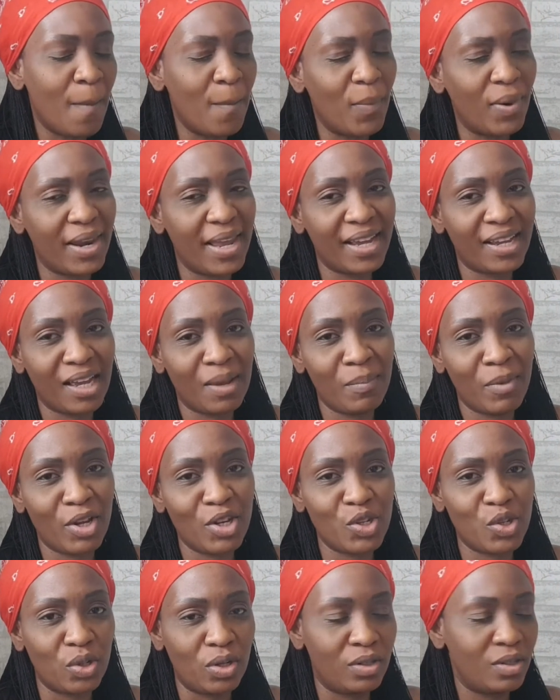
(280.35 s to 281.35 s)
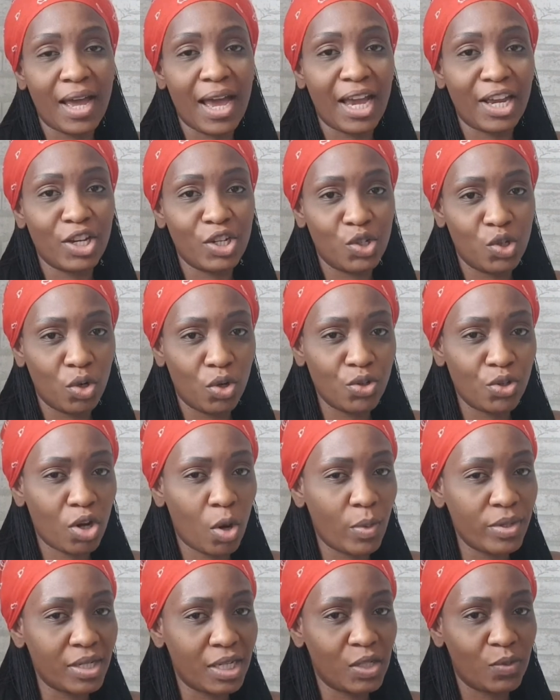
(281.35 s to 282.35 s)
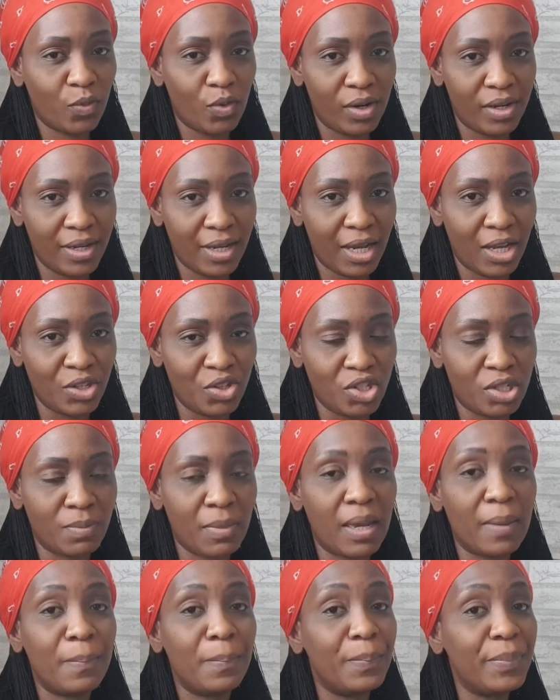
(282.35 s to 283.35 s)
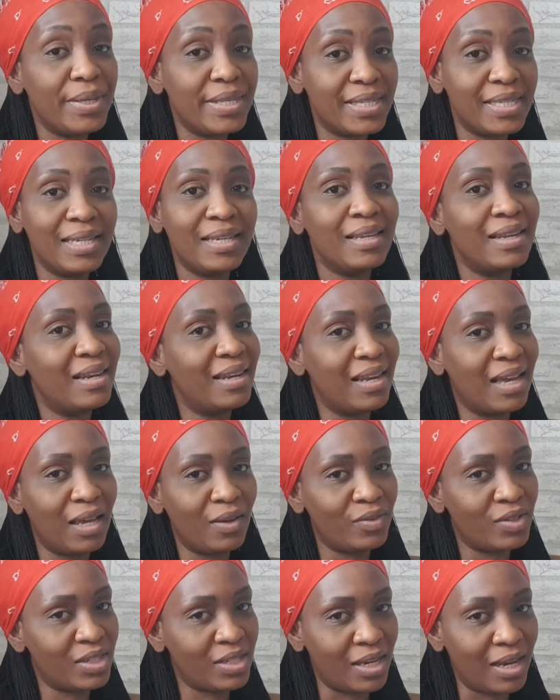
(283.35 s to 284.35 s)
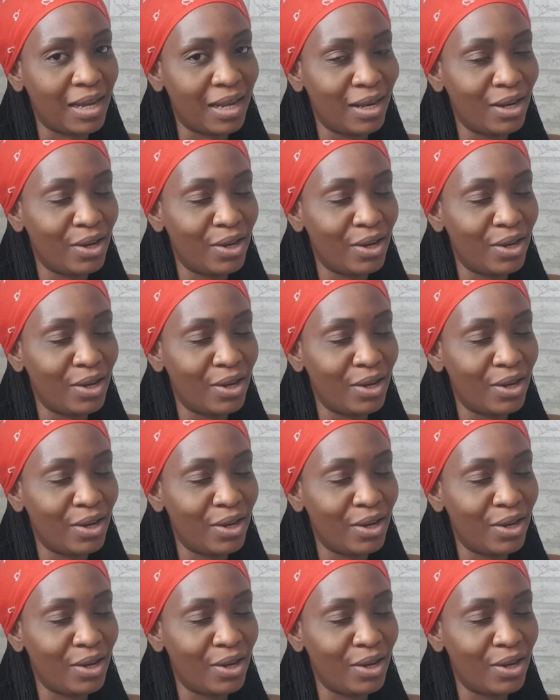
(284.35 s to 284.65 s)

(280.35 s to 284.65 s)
But like I mentioned, I don't always exfoliate due to my busy lifestyle,